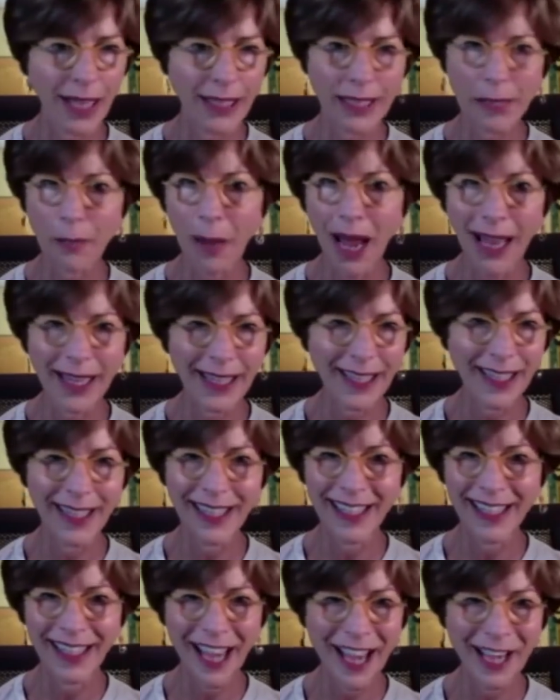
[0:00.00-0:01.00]
that's my
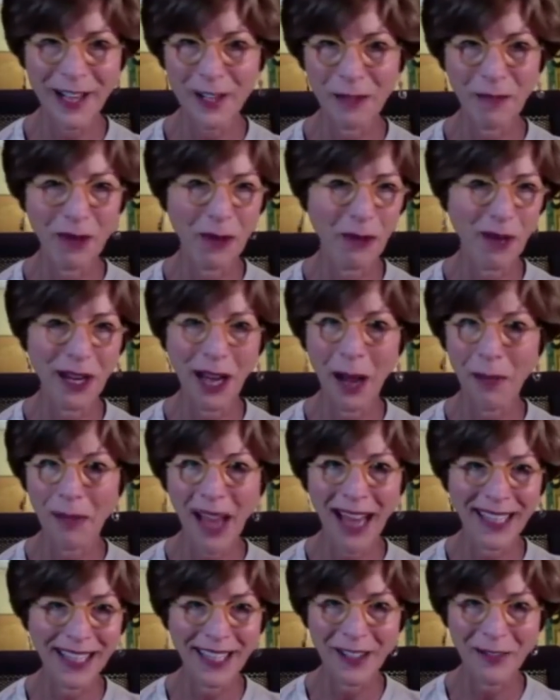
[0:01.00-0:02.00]
engagement ring.
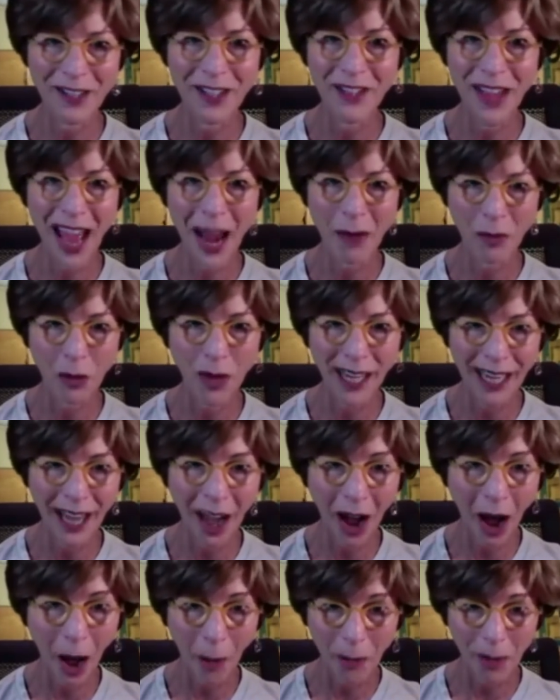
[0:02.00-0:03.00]
I'm not giving that
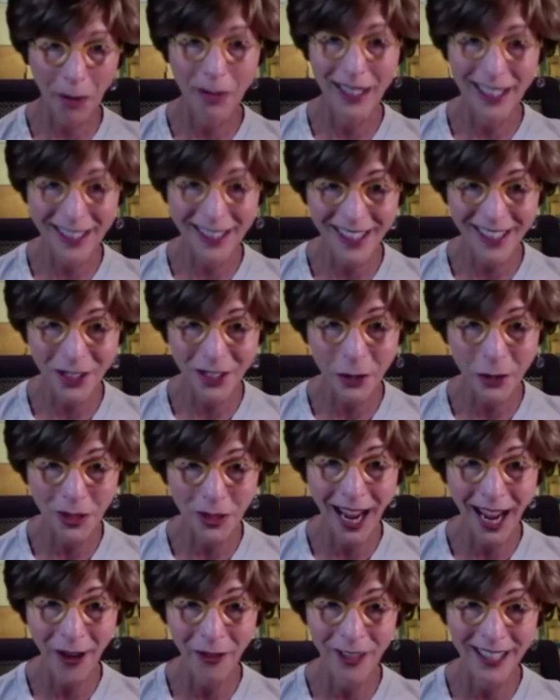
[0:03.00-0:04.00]
ring up. I mean, it's a
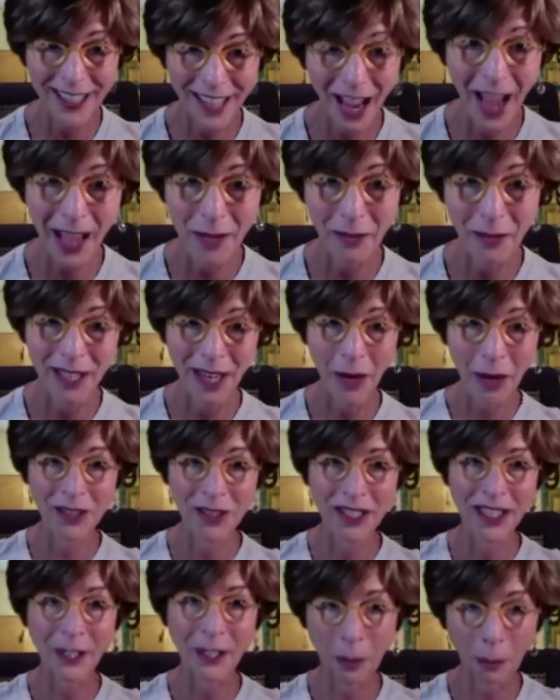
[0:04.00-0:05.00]
2-carat diamond. I
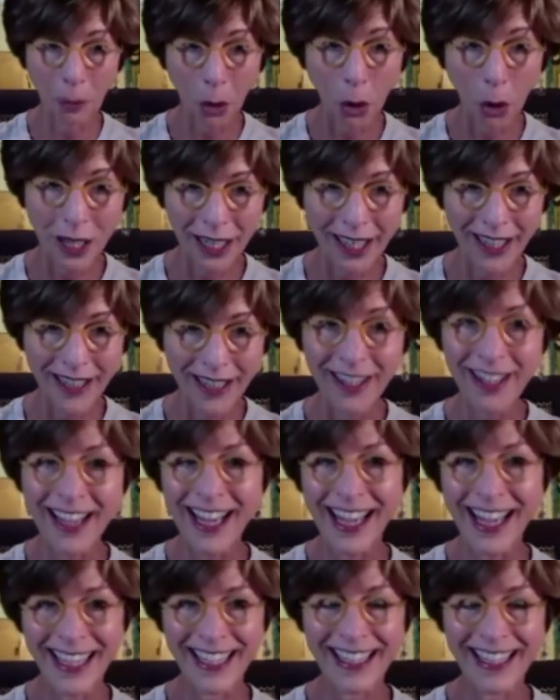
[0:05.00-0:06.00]
wasn't going to put it
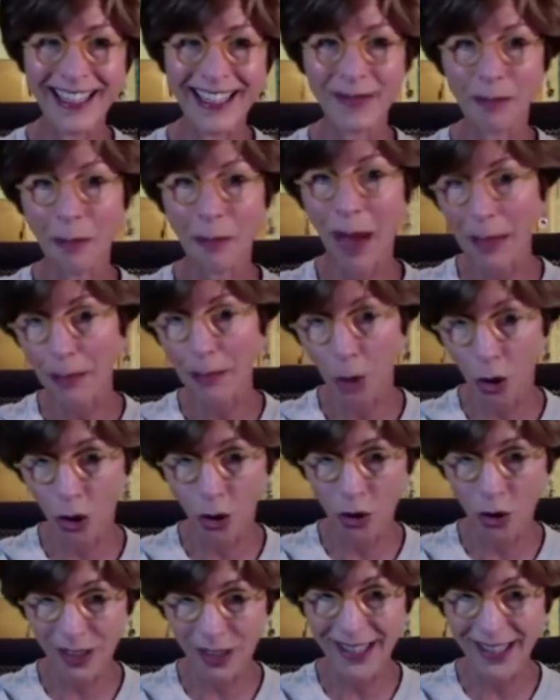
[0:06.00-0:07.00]
in my
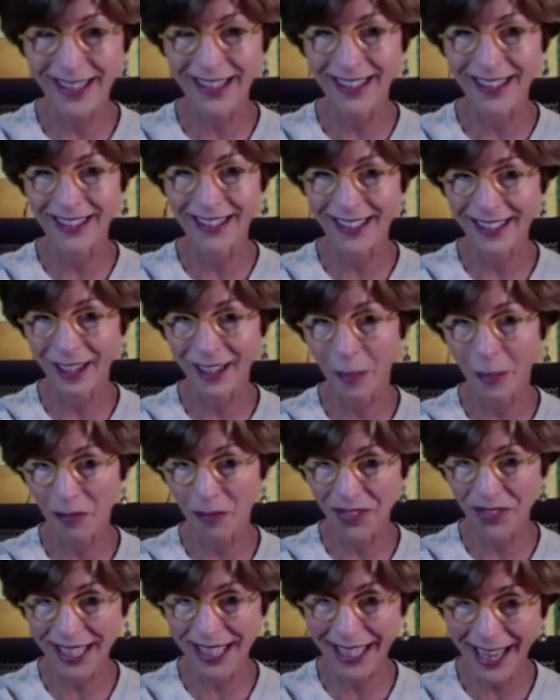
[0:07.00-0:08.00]
purse in
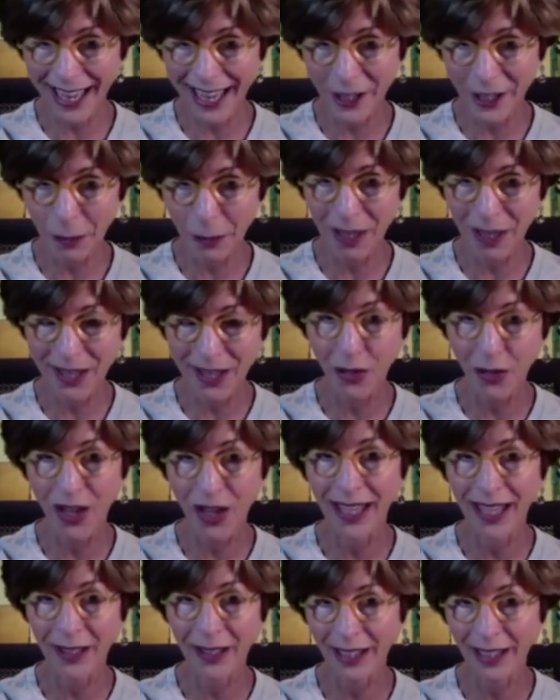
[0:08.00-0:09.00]
some CHP
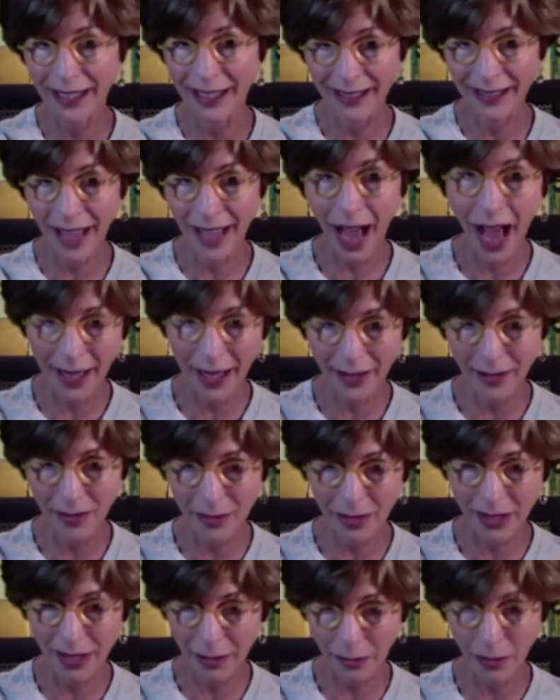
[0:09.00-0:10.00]
thing, like not
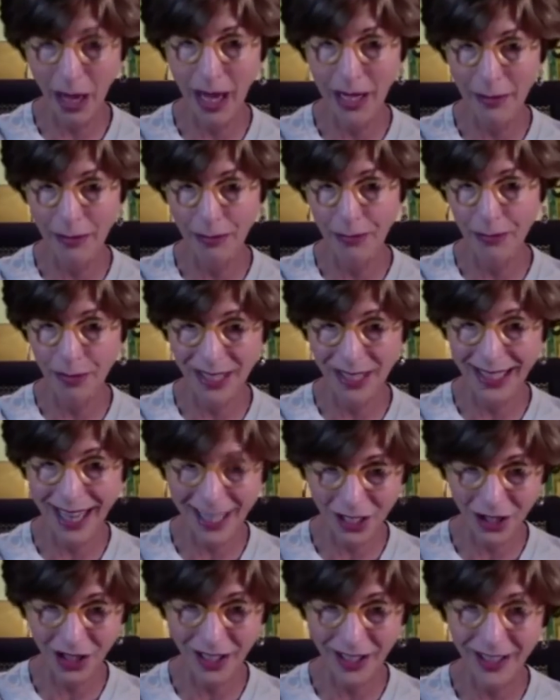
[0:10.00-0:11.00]
in my
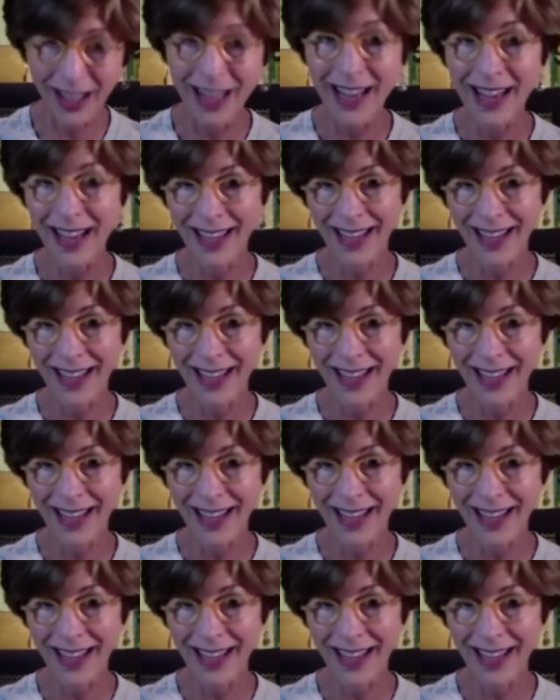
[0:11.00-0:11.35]
possession.